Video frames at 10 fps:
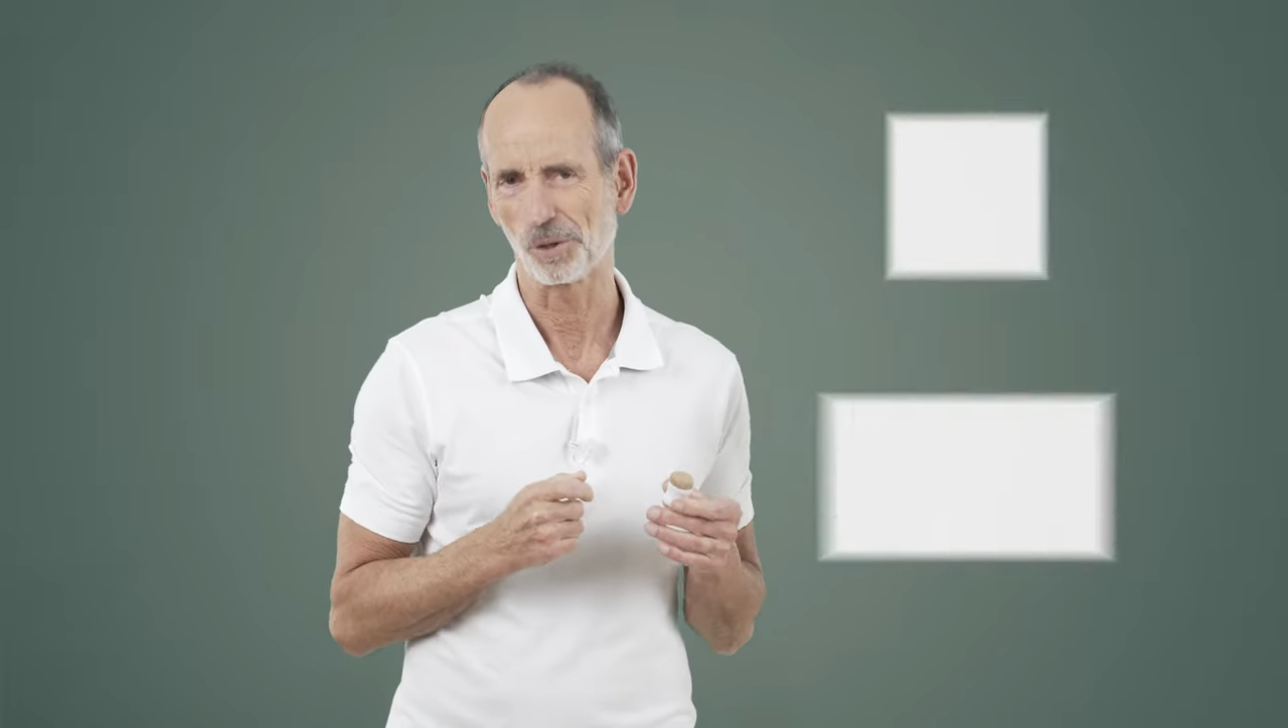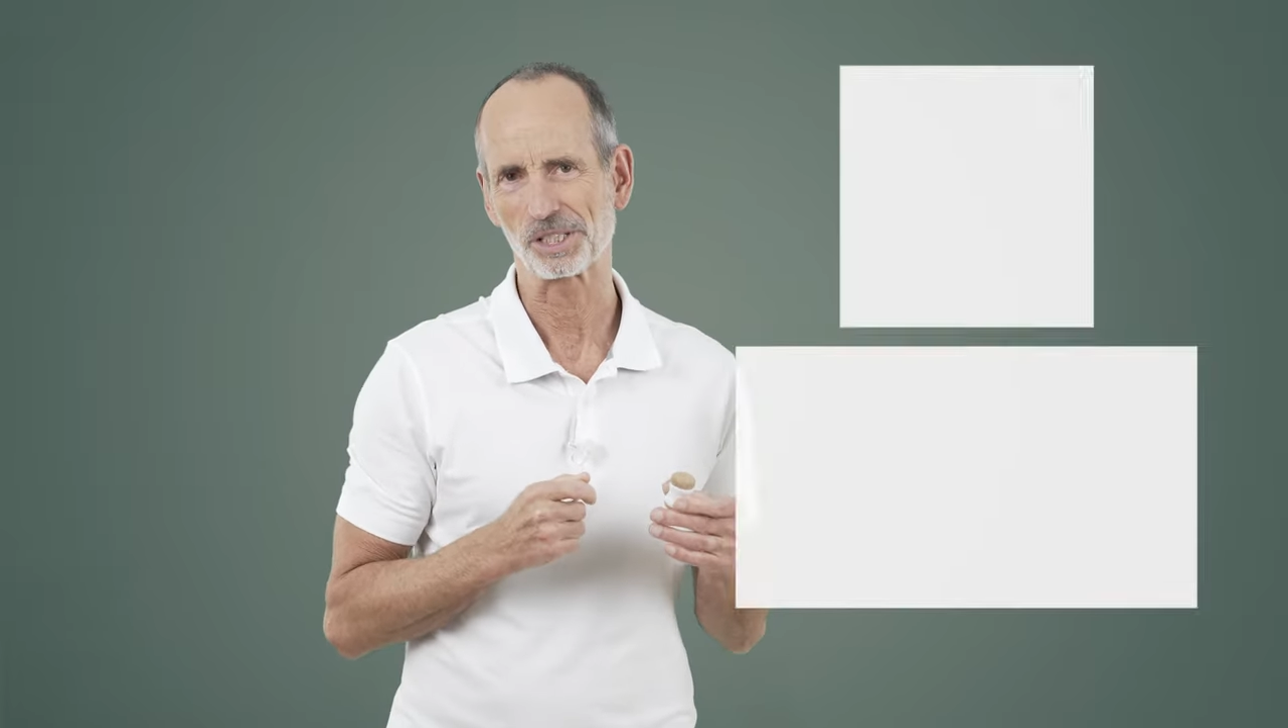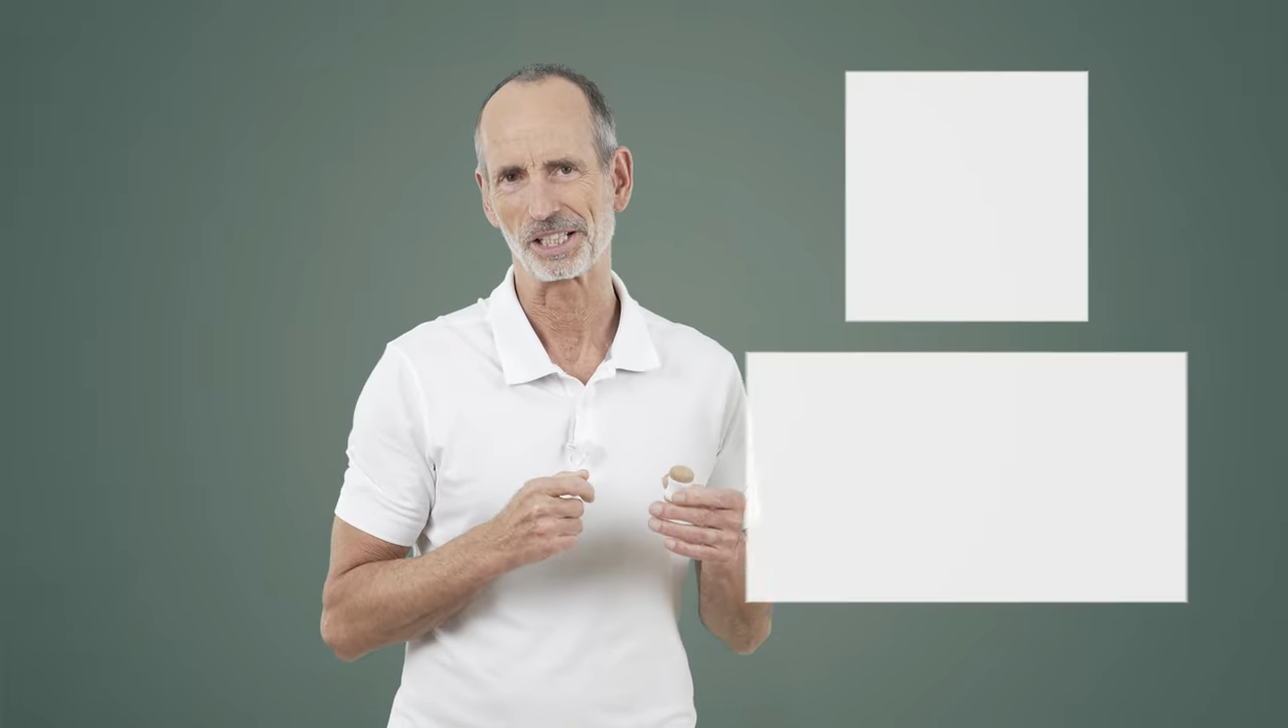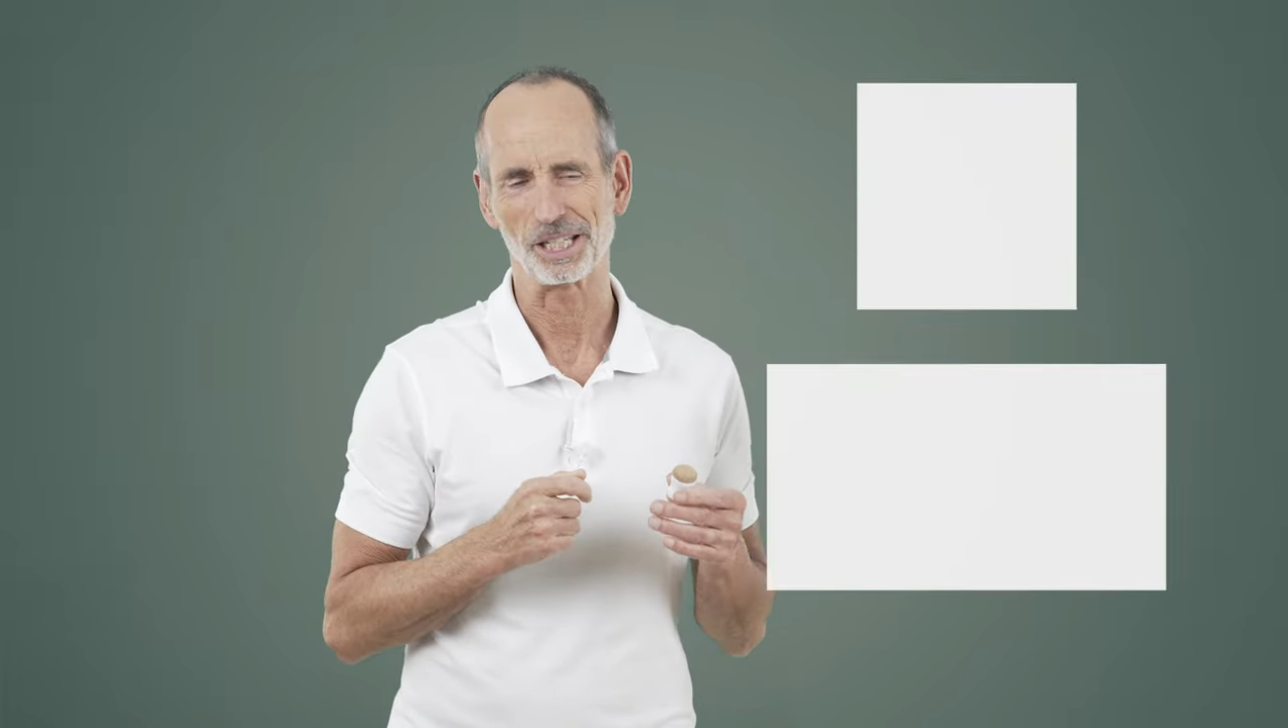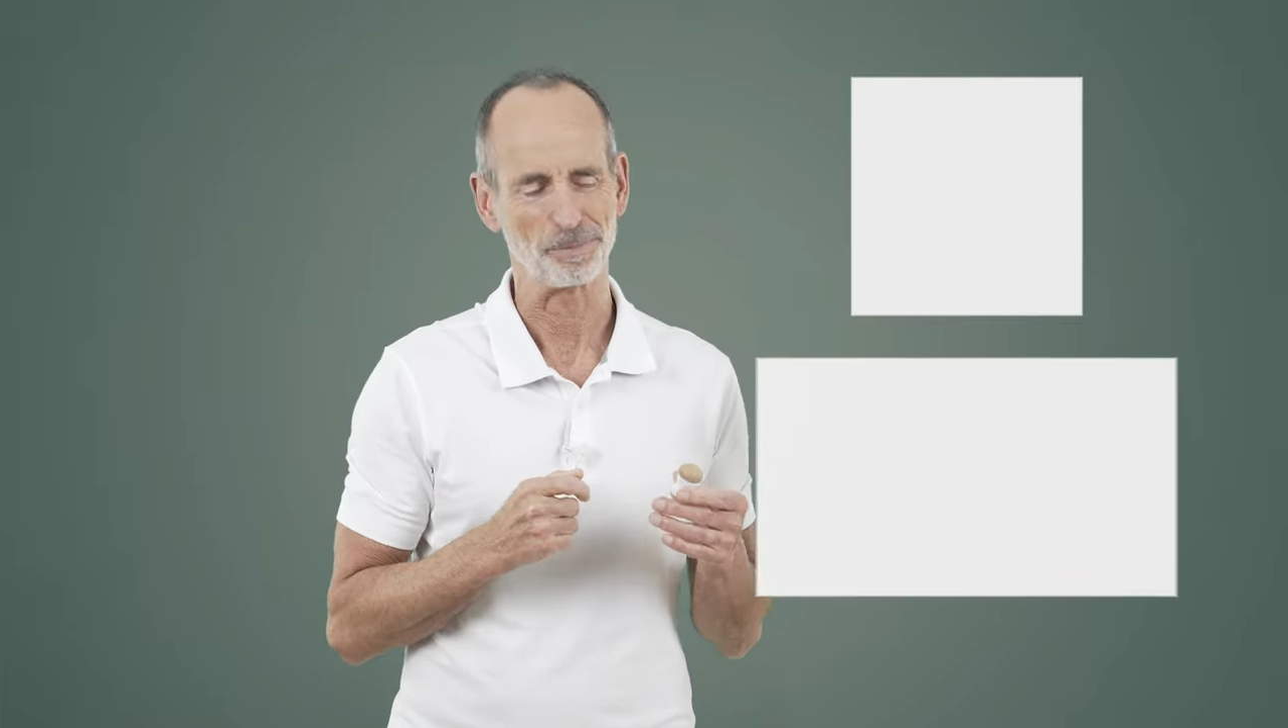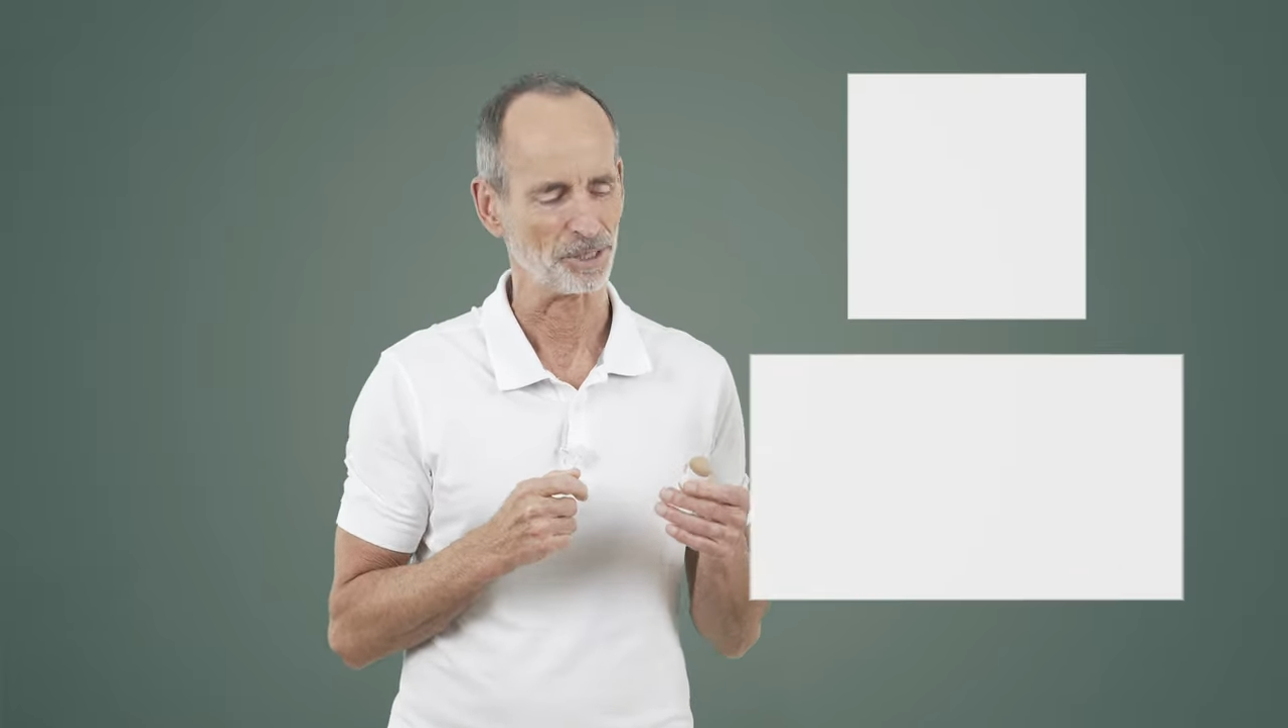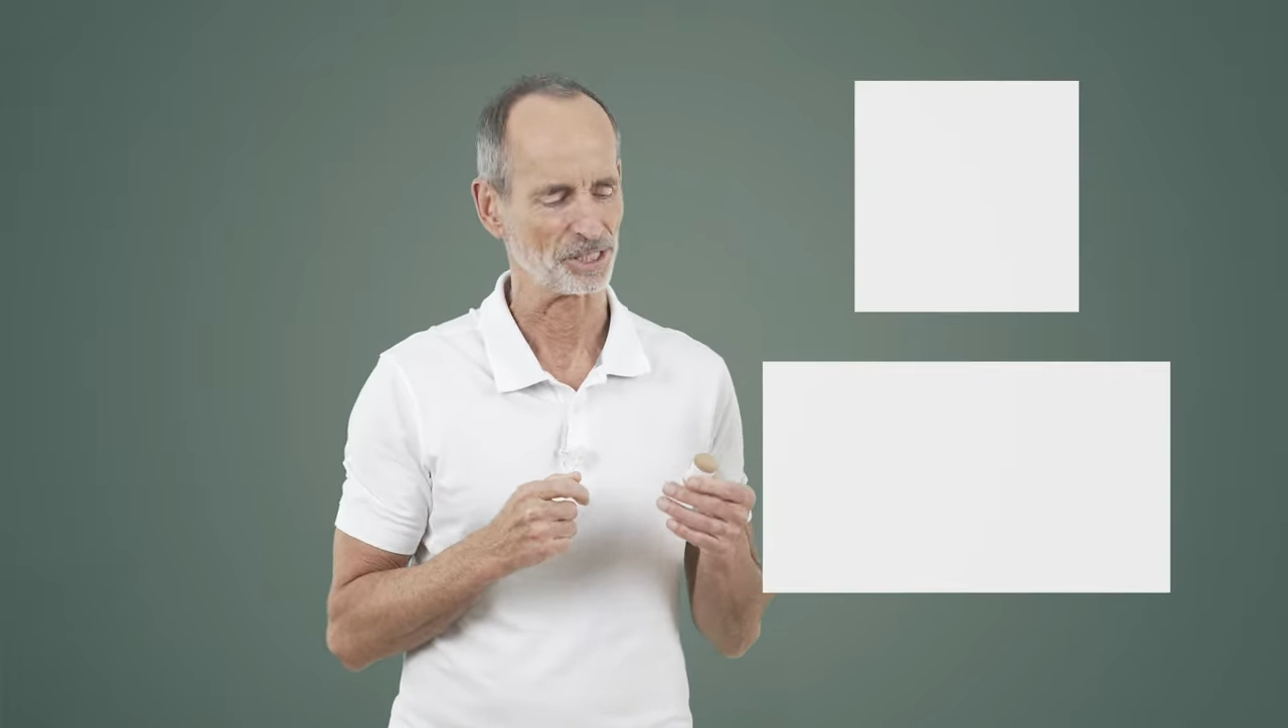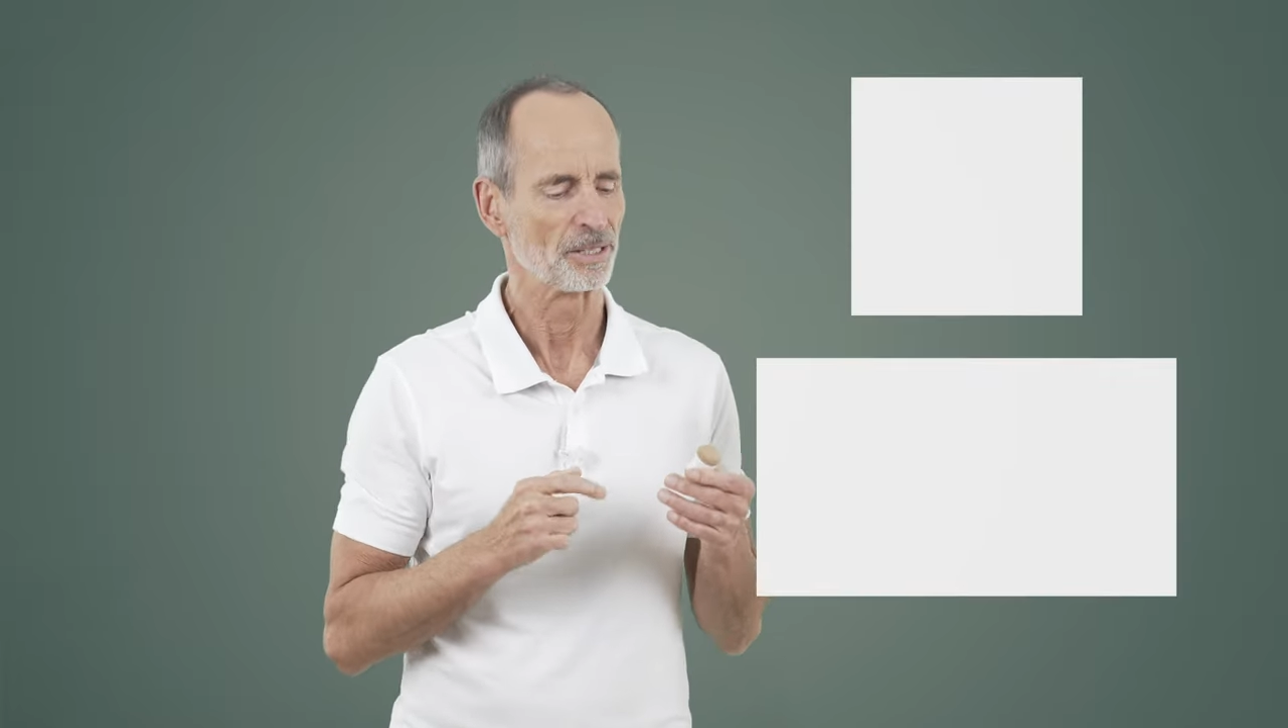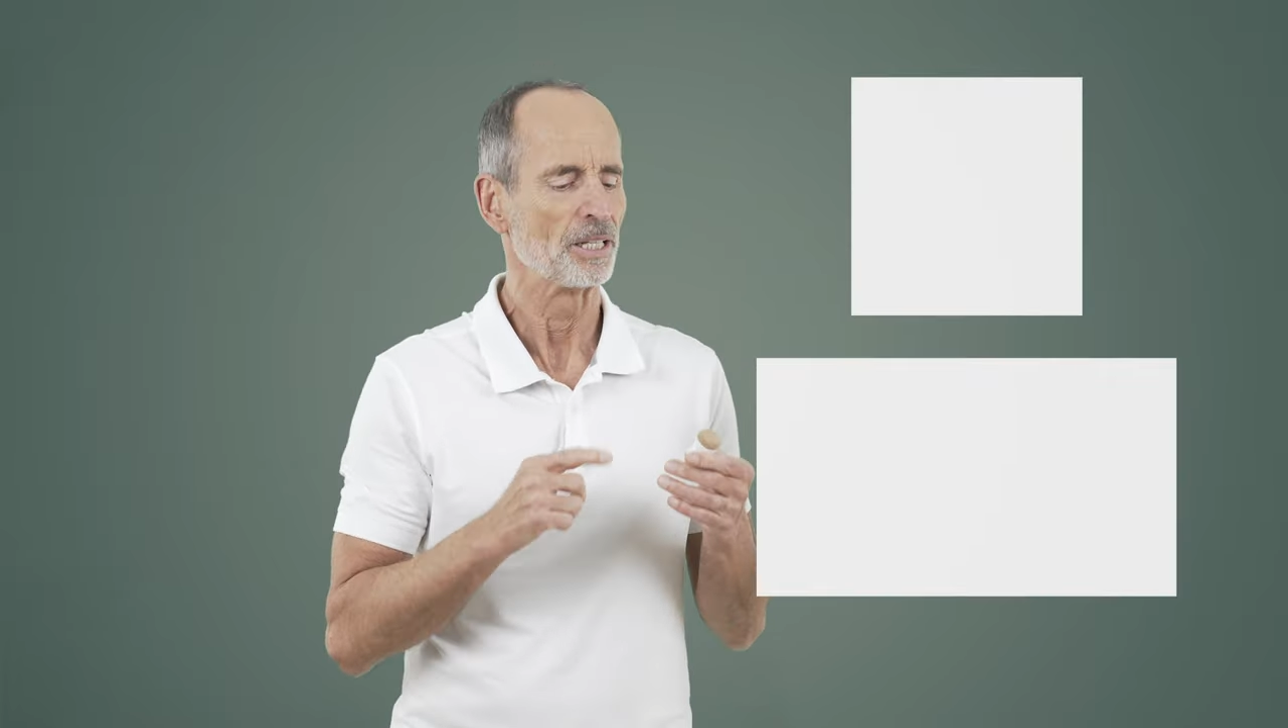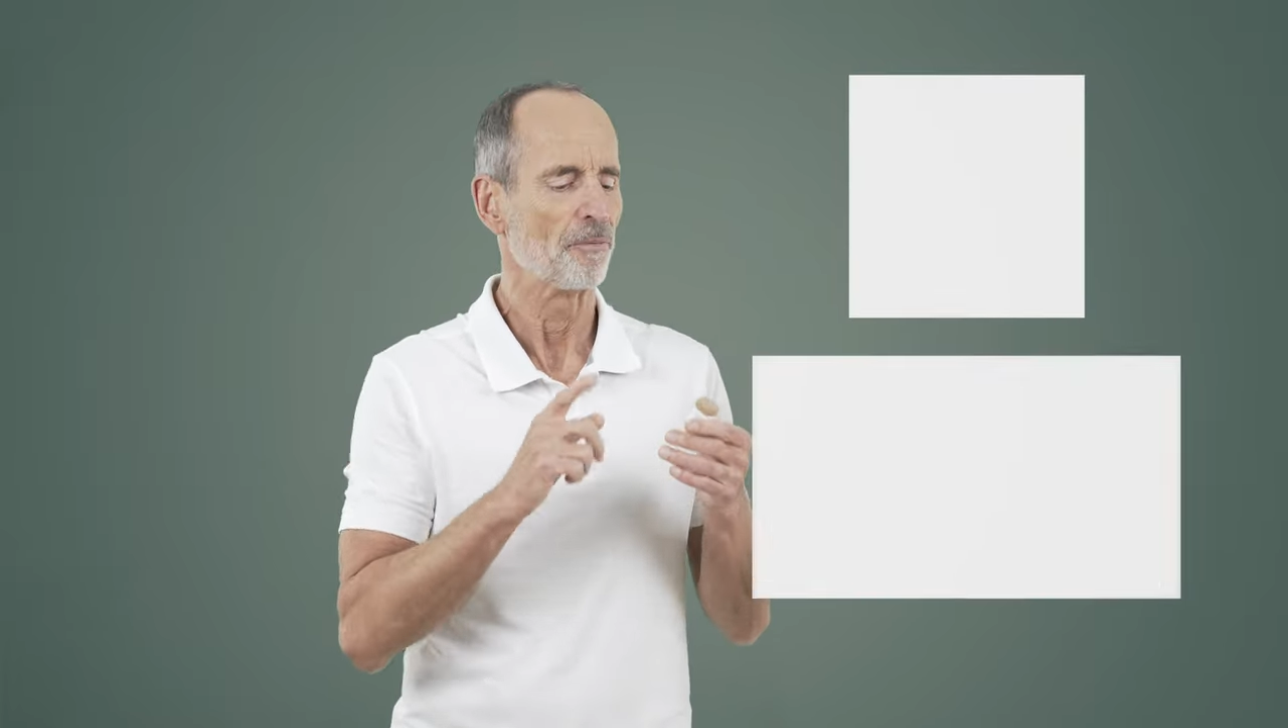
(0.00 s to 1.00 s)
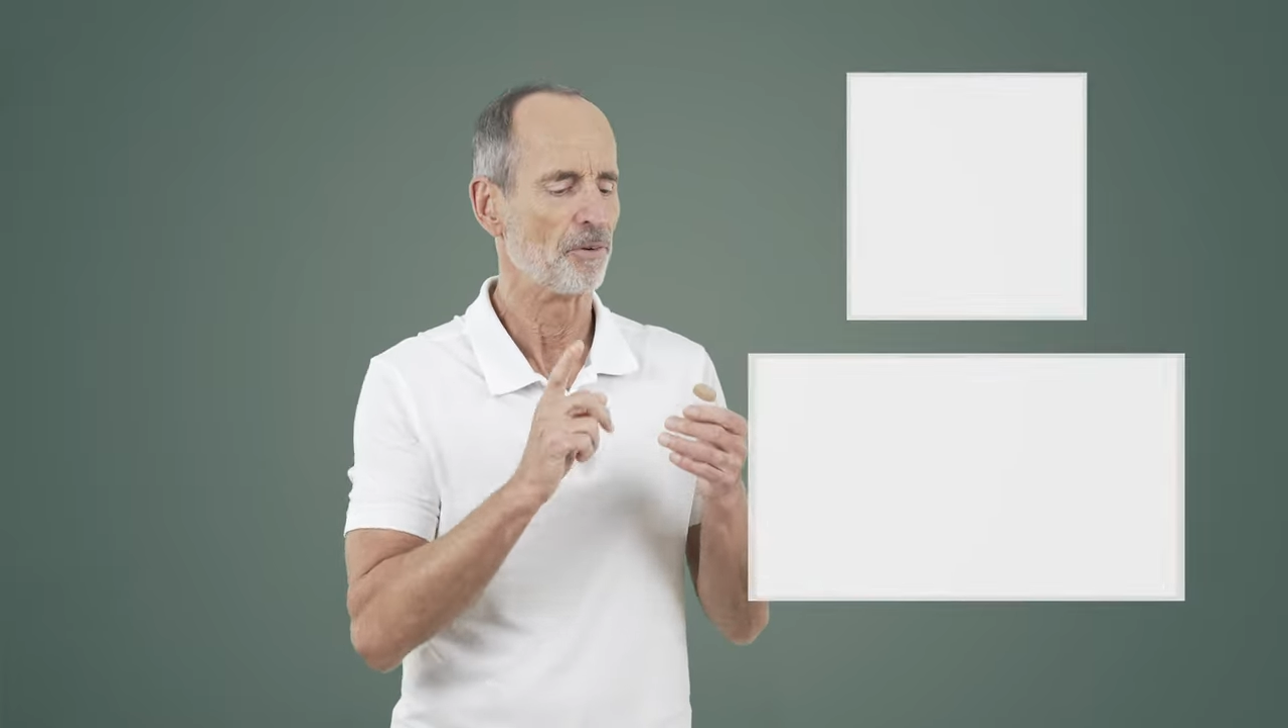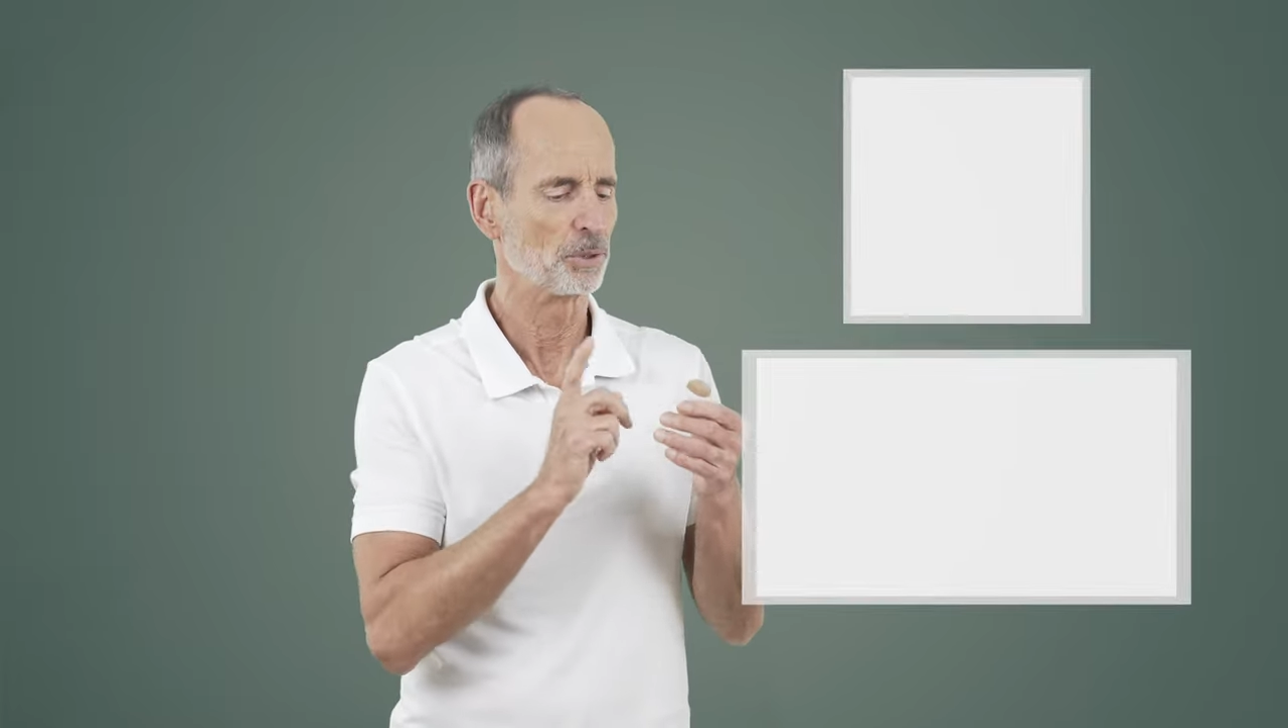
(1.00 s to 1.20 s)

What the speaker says: achievement.